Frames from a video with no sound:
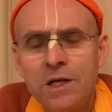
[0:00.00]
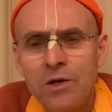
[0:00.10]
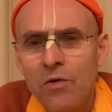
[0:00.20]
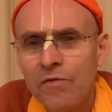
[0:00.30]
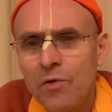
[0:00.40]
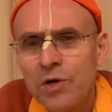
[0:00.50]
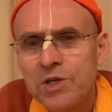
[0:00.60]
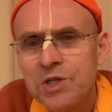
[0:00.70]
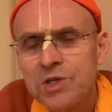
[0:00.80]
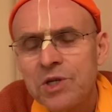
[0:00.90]
Of
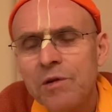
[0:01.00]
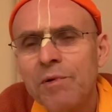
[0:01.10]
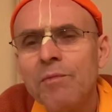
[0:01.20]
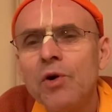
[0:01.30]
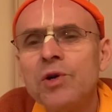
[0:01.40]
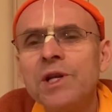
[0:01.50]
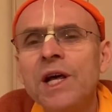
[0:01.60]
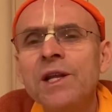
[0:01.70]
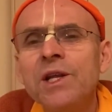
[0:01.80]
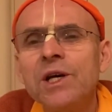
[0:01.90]
course, Srila
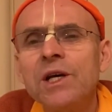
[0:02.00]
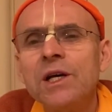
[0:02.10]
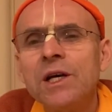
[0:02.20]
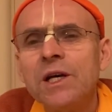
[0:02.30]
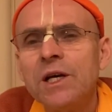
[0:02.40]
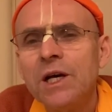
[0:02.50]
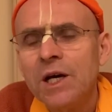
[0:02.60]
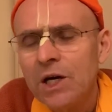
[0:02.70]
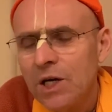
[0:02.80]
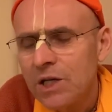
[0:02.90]
Prabodhananda
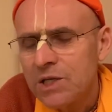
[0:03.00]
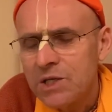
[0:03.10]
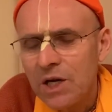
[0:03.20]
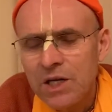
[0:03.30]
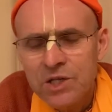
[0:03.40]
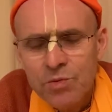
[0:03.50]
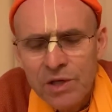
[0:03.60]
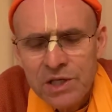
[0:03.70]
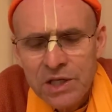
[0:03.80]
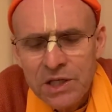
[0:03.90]

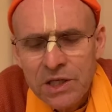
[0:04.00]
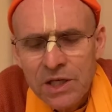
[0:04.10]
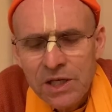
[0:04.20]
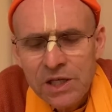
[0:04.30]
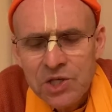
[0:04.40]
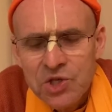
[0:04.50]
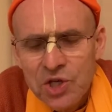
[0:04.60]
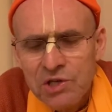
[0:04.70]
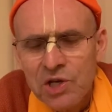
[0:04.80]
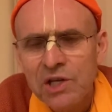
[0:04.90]
Saraswati in his
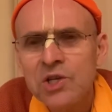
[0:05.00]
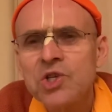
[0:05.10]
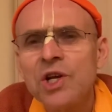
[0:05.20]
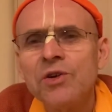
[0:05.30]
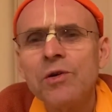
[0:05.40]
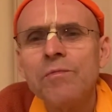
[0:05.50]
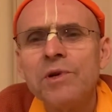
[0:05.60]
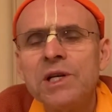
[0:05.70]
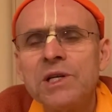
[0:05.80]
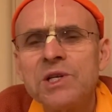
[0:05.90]
Chaitanya
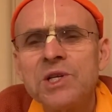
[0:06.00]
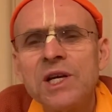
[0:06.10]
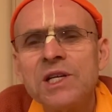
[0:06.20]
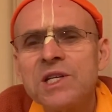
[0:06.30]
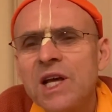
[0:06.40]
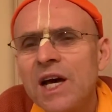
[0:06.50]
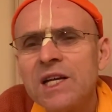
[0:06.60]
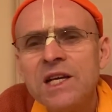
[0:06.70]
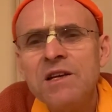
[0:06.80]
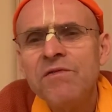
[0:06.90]
Chandramrita says that
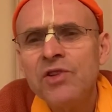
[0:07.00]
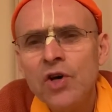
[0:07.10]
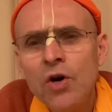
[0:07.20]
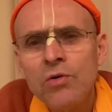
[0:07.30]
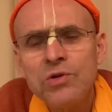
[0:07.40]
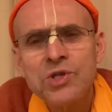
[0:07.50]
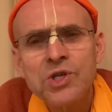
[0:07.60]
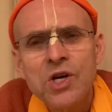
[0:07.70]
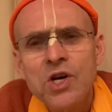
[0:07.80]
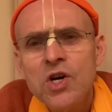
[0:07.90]
even
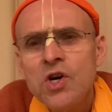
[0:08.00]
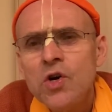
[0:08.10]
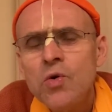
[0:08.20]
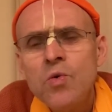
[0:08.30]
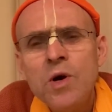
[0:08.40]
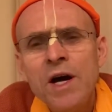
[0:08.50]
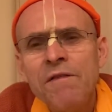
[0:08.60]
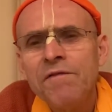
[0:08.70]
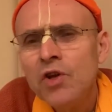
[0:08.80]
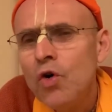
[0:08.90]
those who
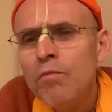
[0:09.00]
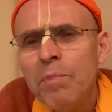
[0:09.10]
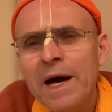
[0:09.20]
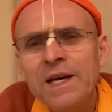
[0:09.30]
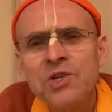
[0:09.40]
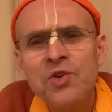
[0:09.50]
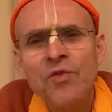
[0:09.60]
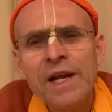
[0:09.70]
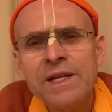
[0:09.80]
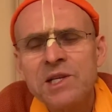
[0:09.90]
have no pious
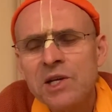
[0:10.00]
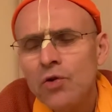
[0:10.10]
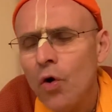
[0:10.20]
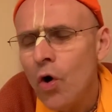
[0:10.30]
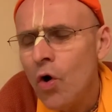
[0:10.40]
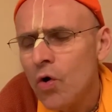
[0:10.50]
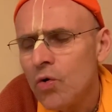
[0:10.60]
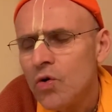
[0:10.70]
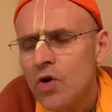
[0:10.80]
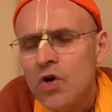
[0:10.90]
credits at
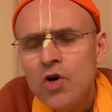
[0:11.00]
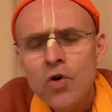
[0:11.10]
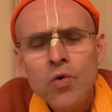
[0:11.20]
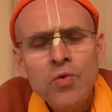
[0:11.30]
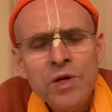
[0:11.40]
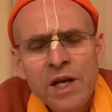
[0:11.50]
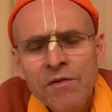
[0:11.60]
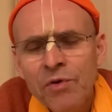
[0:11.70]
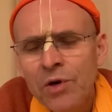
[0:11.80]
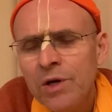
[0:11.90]
all, who
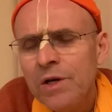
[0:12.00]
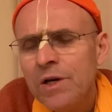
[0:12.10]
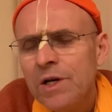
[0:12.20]
never